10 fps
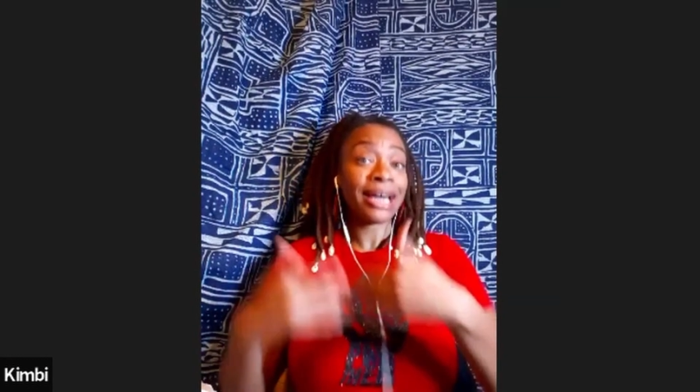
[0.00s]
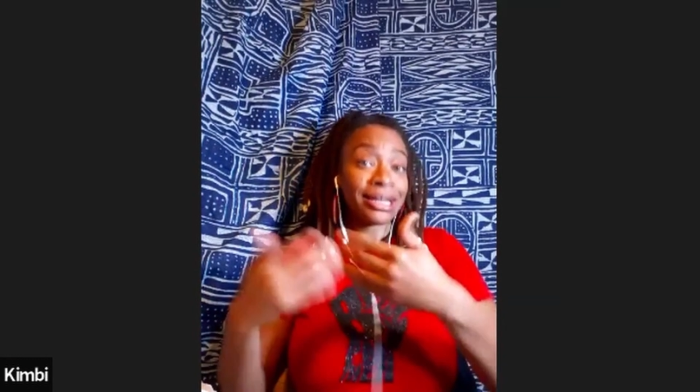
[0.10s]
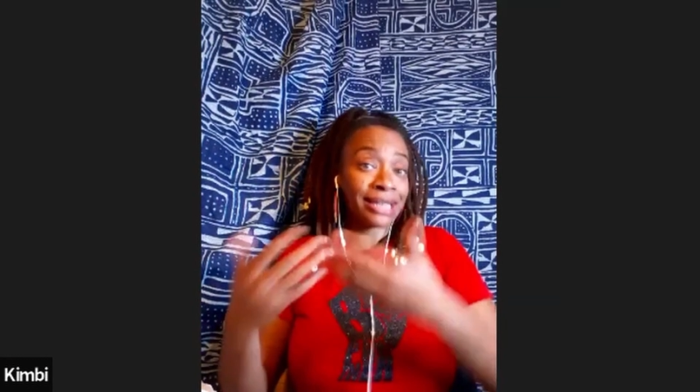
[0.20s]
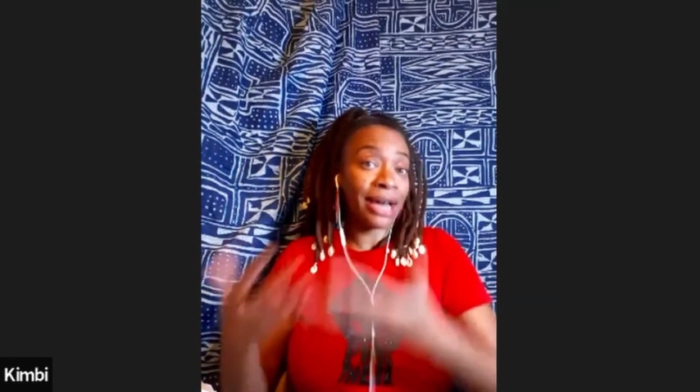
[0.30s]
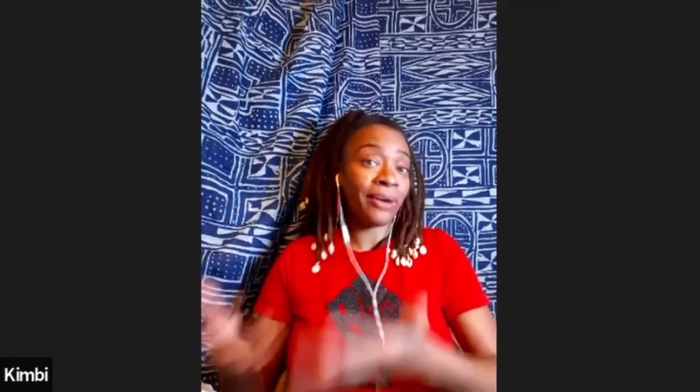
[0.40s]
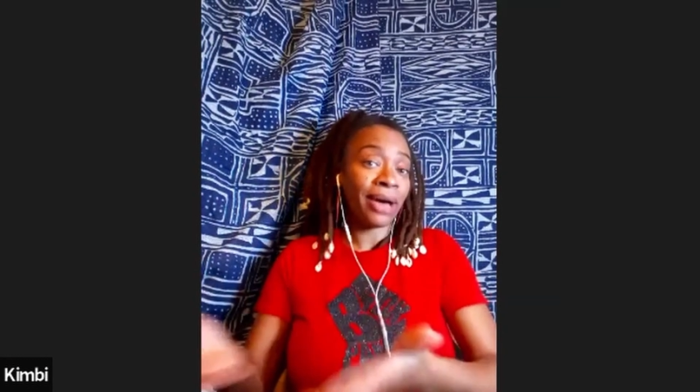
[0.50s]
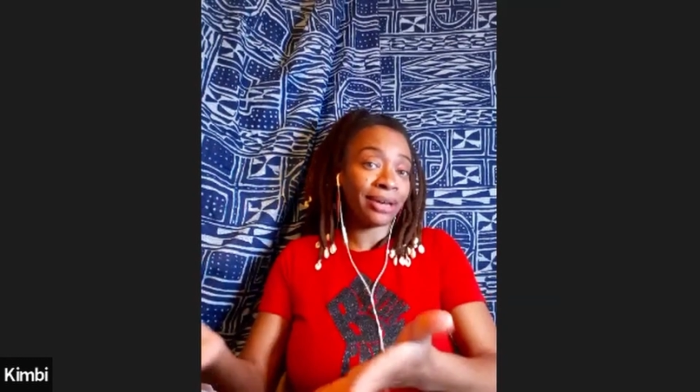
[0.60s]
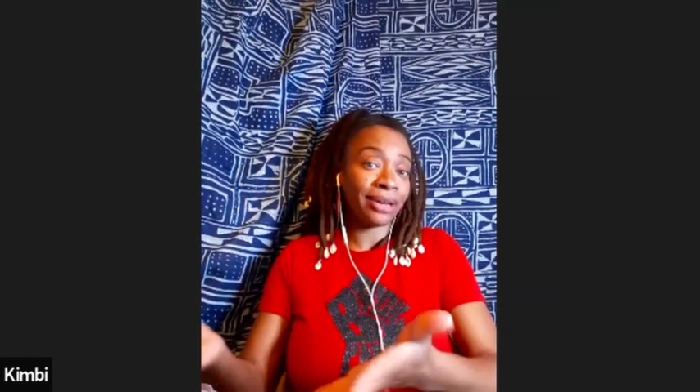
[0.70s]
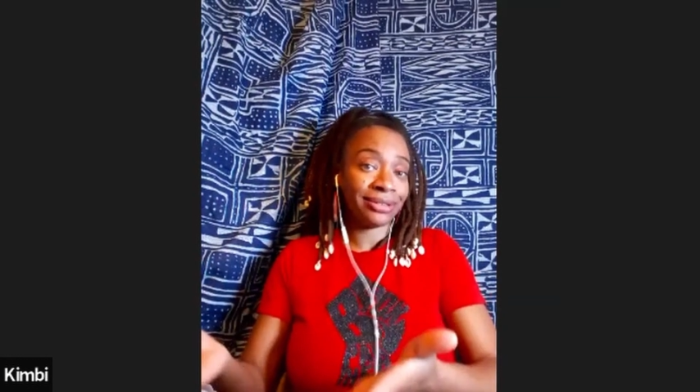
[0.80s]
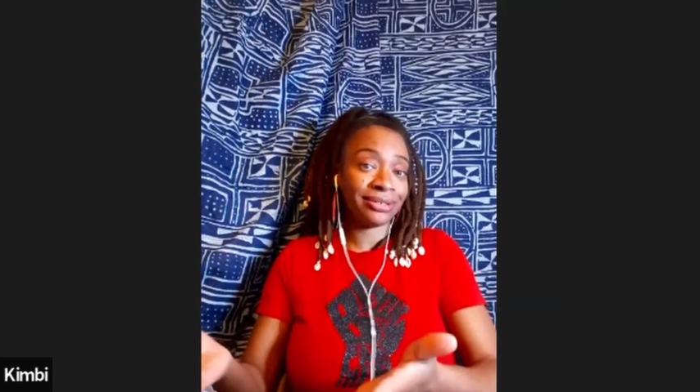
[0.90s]
that's how I
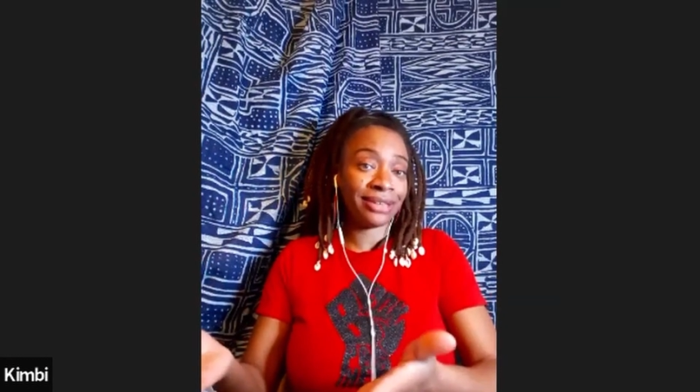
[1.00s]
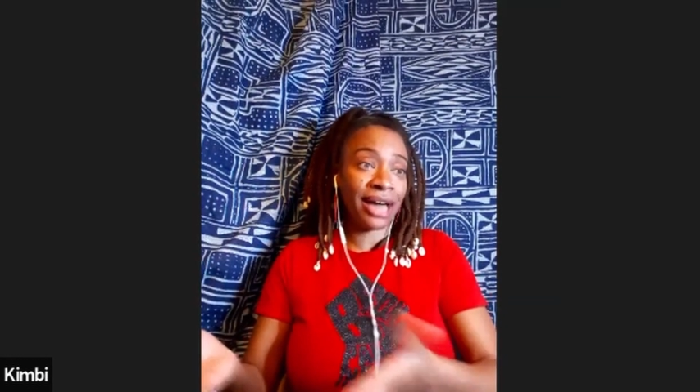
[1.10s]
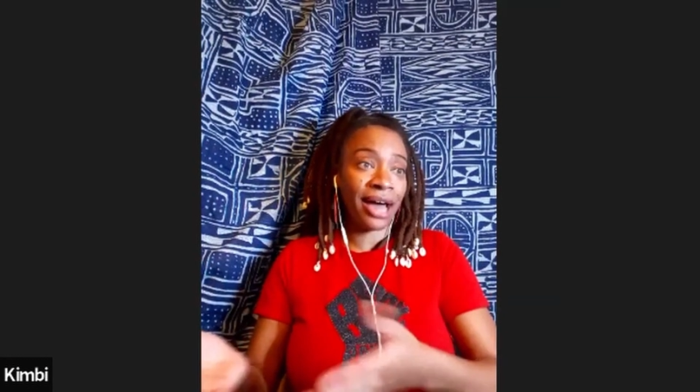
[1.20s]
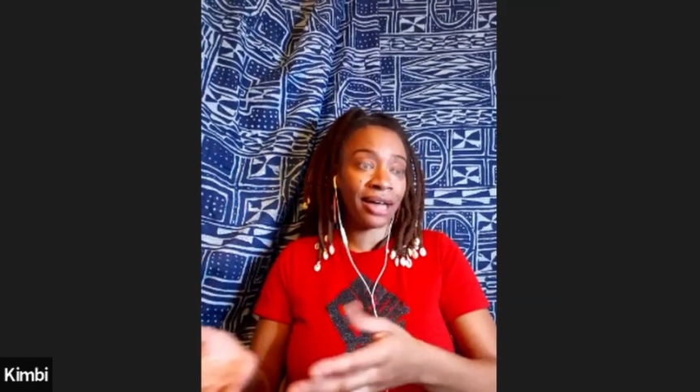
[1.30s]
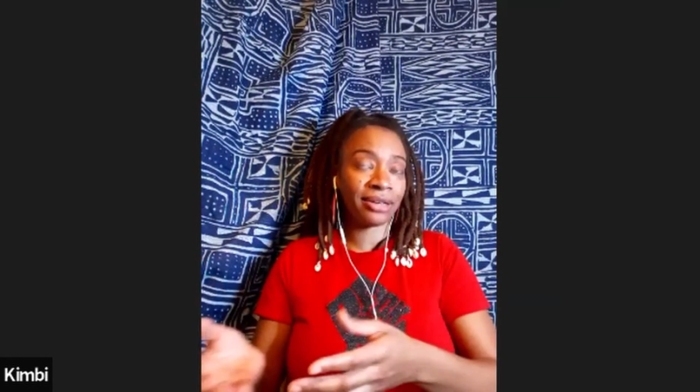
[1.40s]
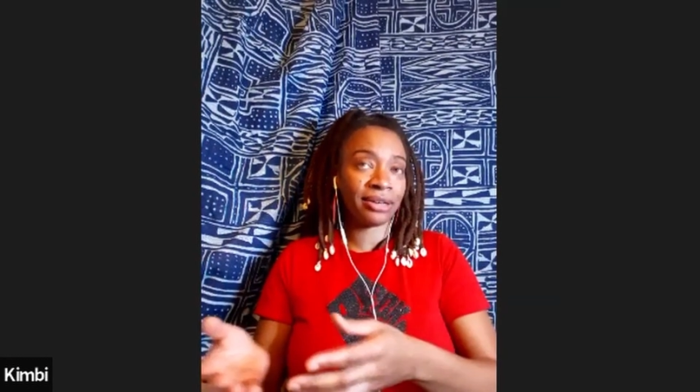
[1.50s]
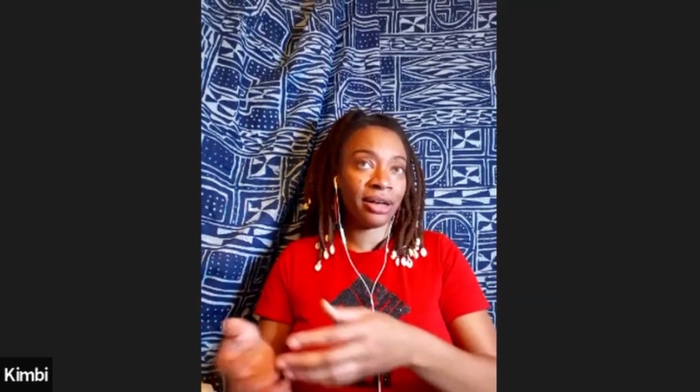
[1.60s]
got